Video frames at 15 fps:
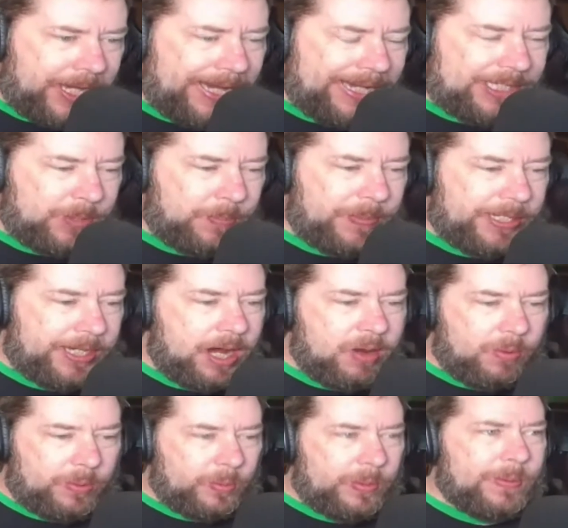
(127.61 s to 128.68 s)
HBO
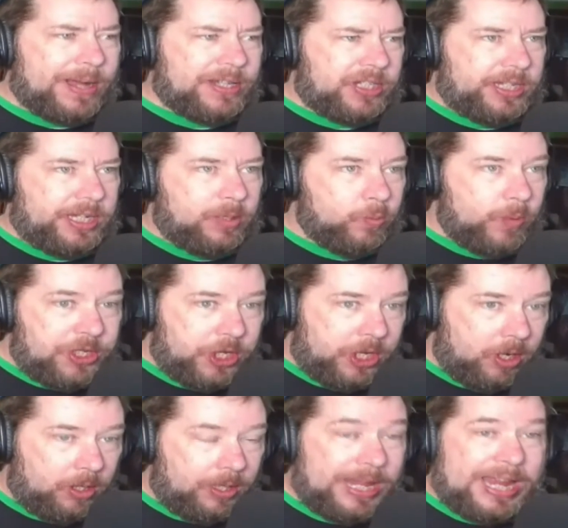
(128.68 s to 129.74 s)
and we watched the
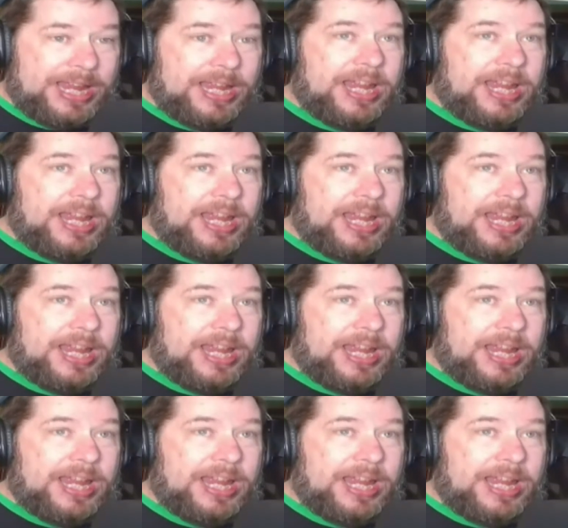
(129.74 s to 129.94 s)
original